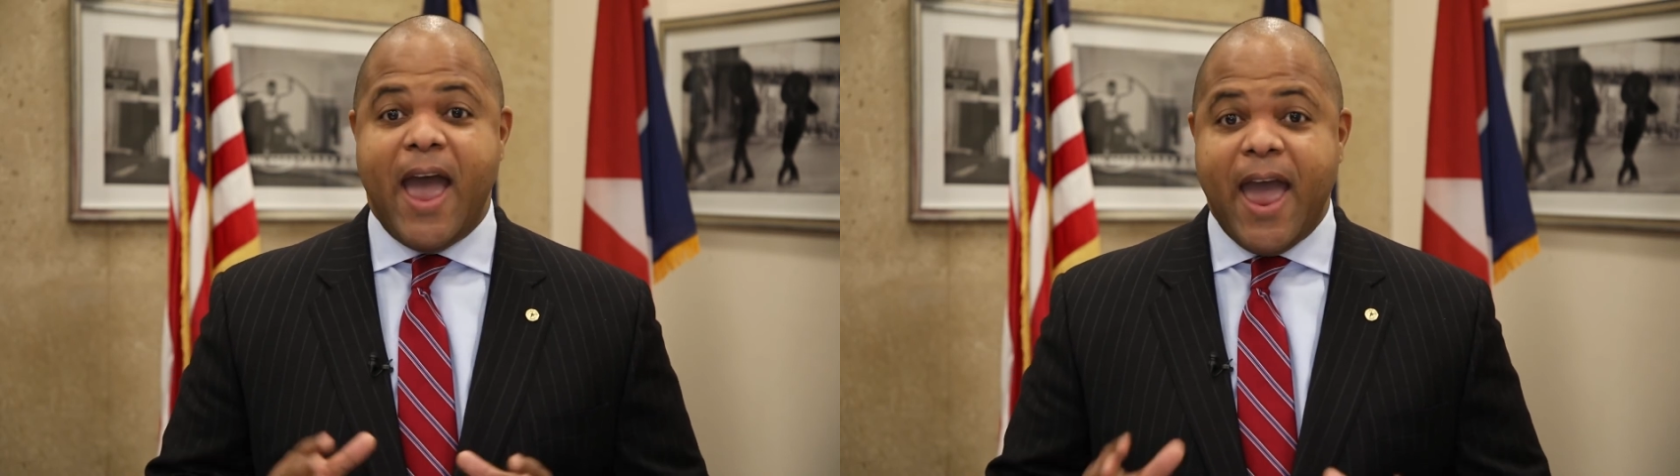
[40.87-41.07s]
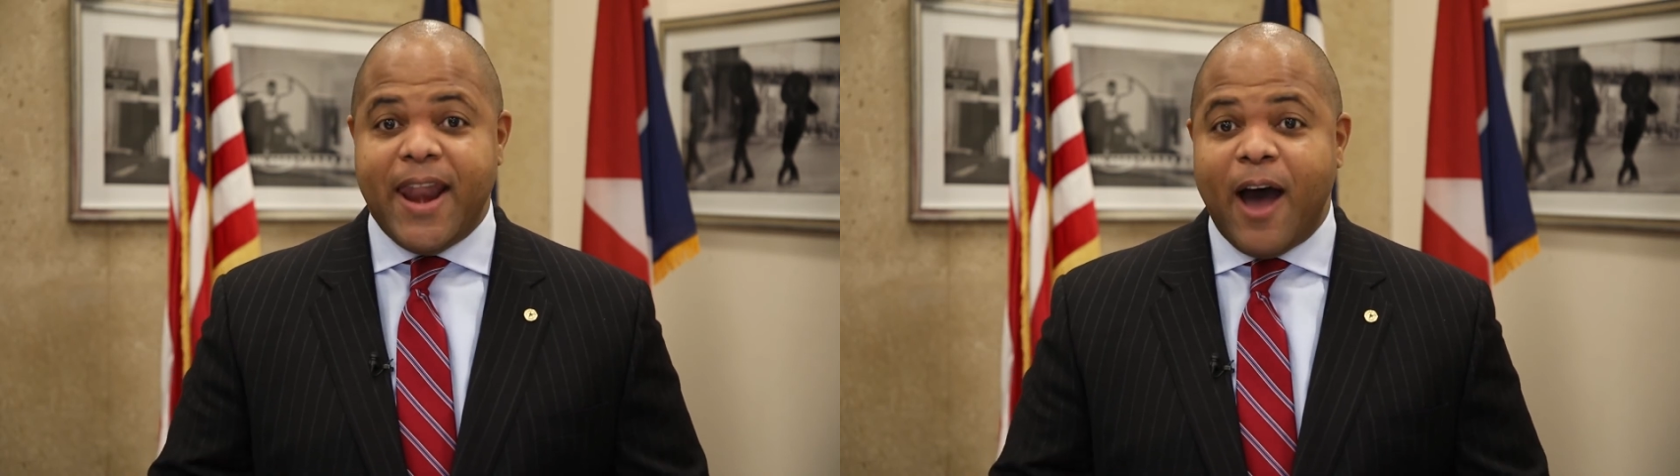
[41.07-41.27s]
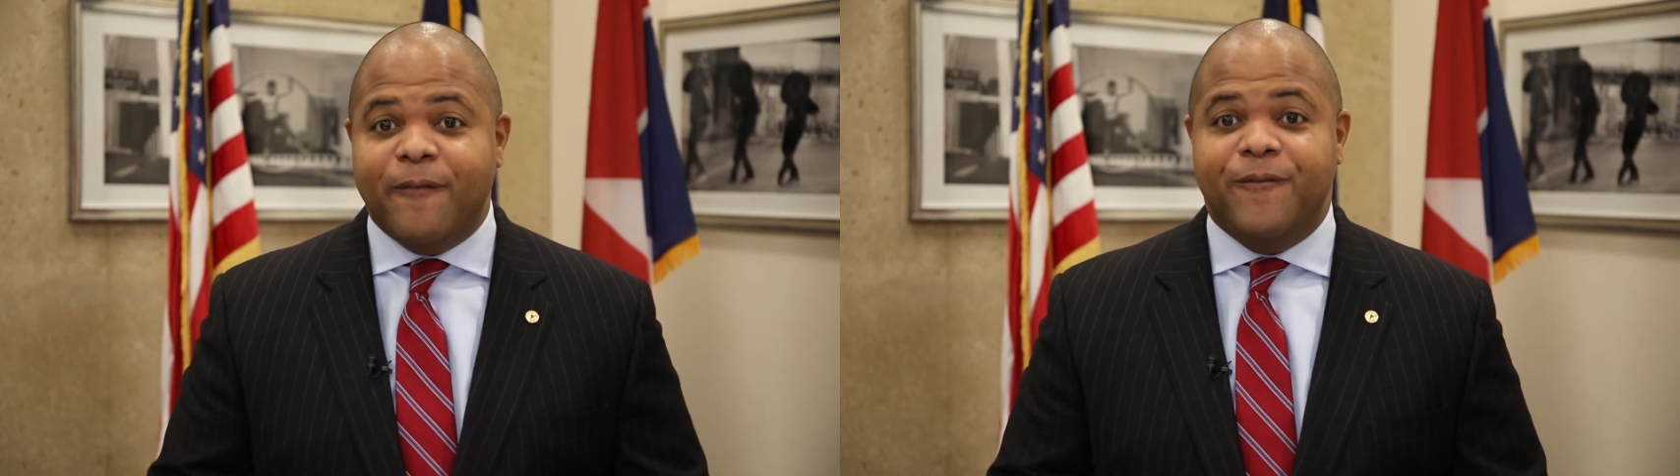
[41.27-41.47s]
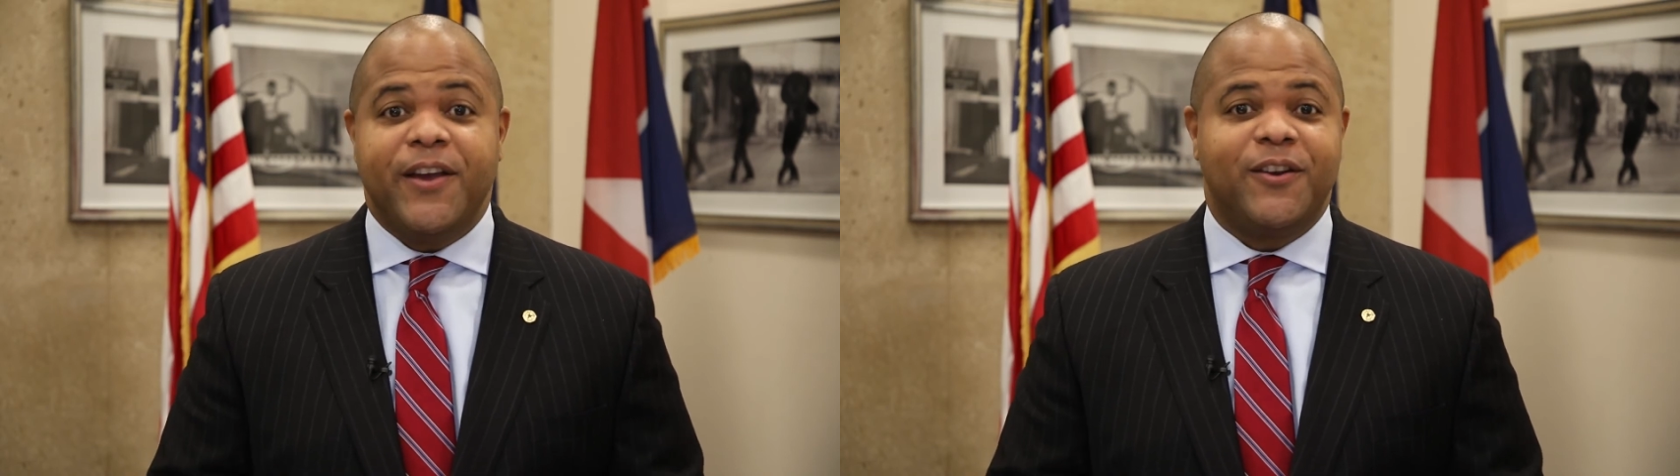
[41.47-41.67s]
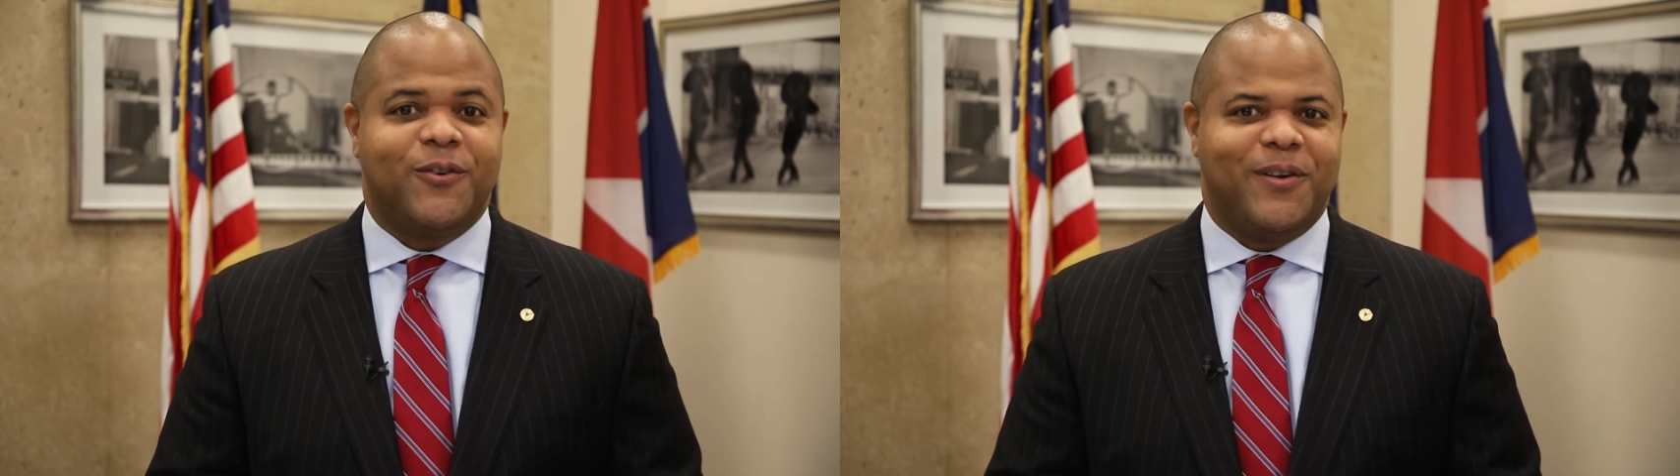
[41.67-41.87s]
And our
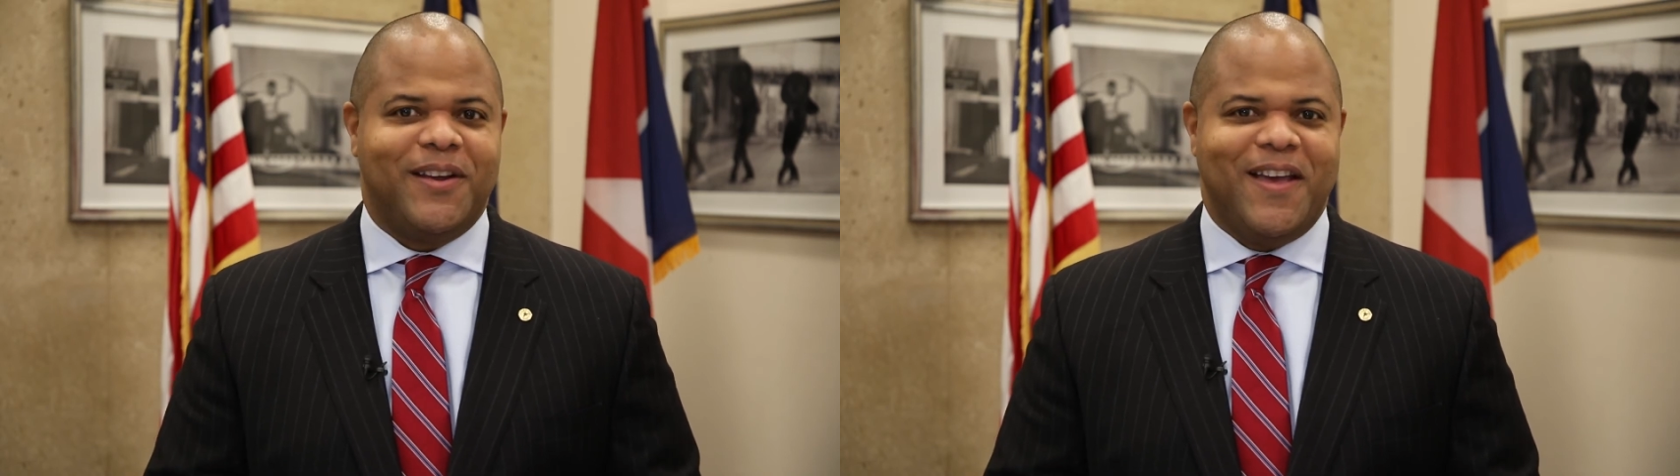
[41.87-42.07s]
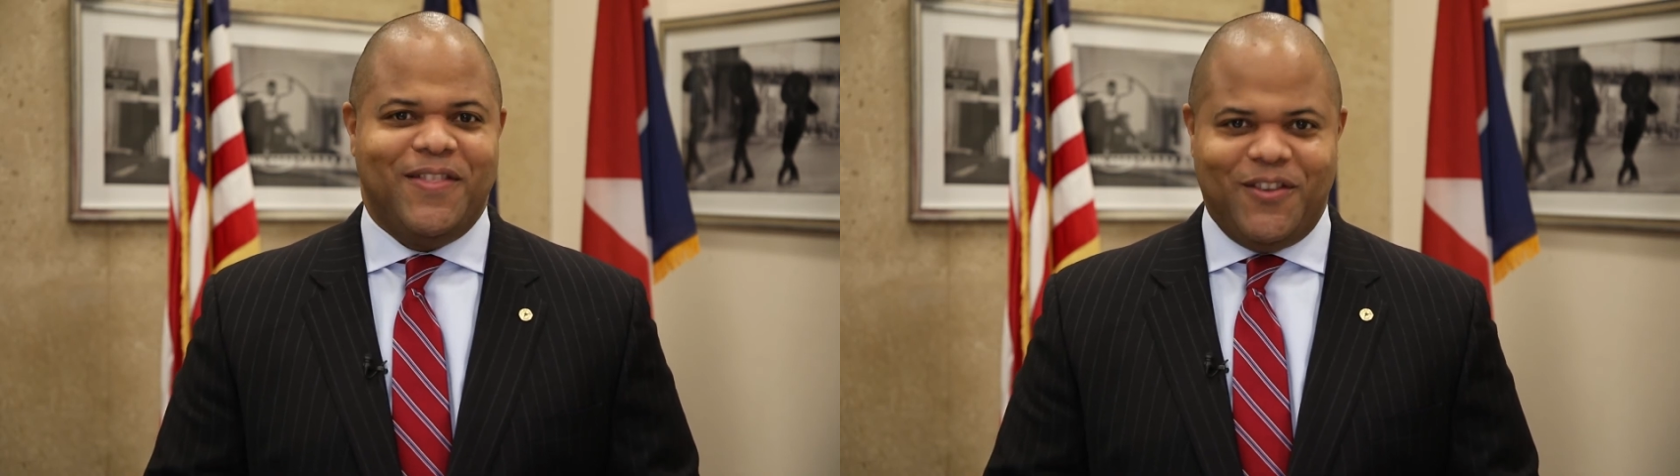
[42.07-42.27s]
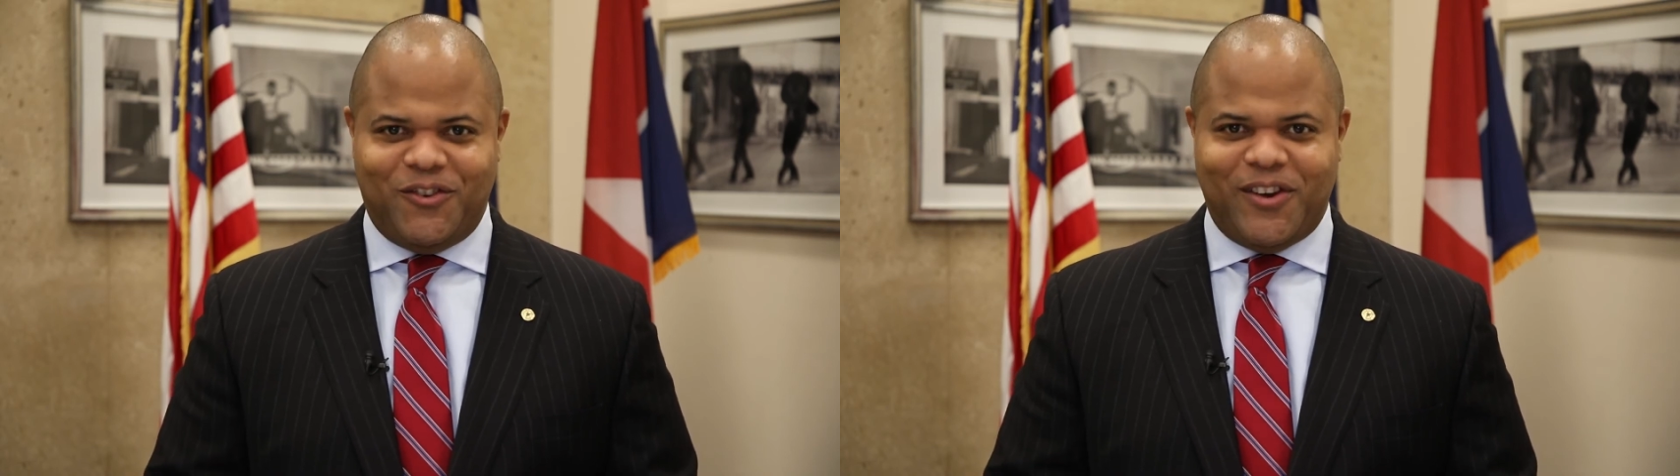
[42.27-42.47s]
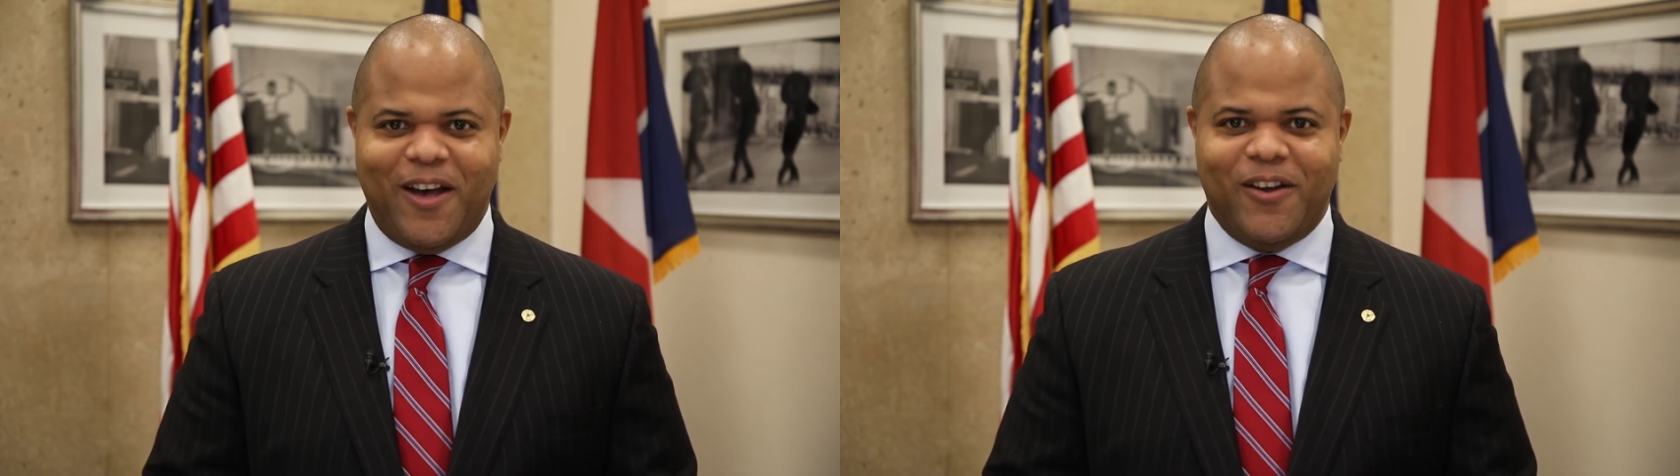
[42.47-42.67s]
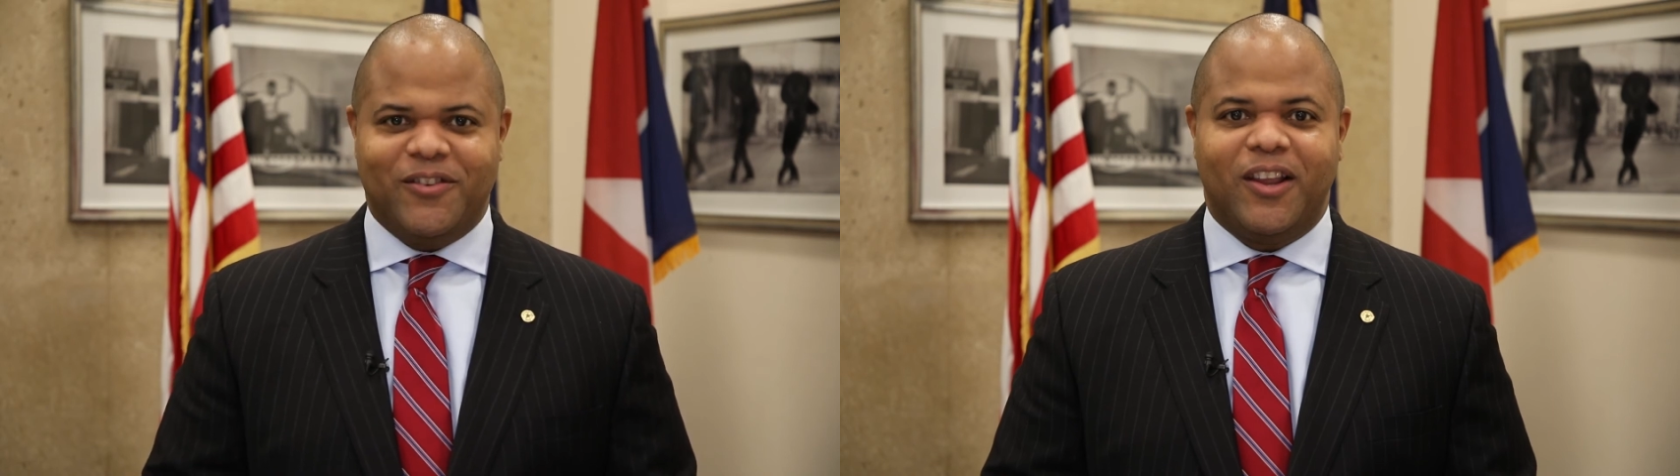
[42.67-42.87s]
victory in this
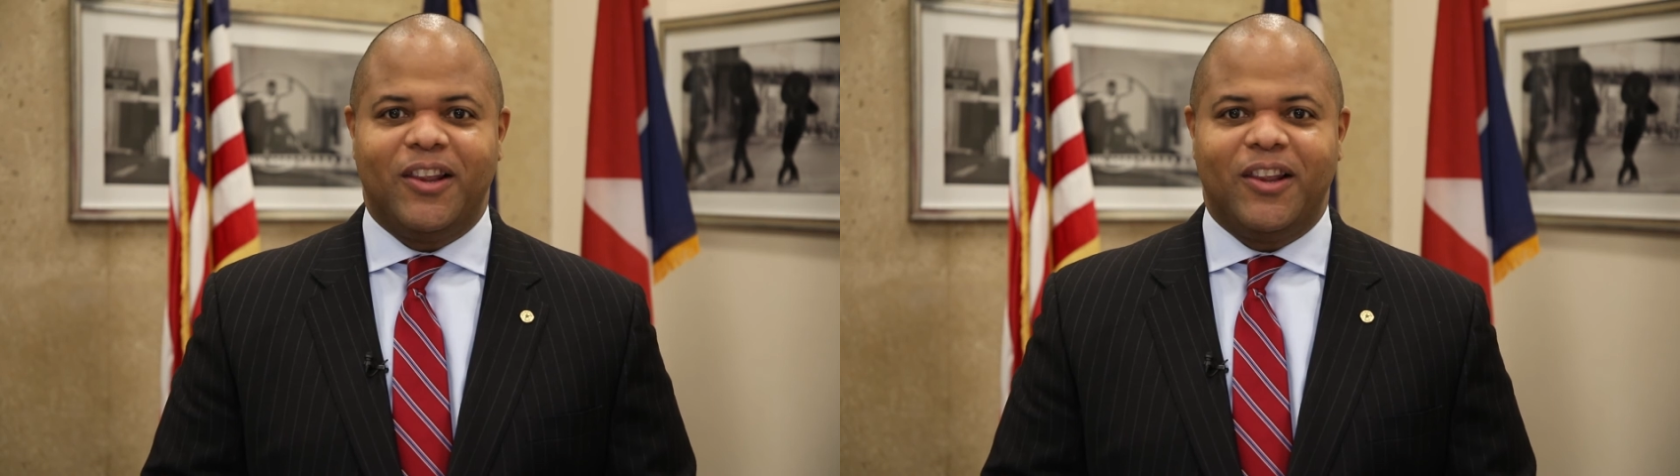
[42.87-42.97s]
challenge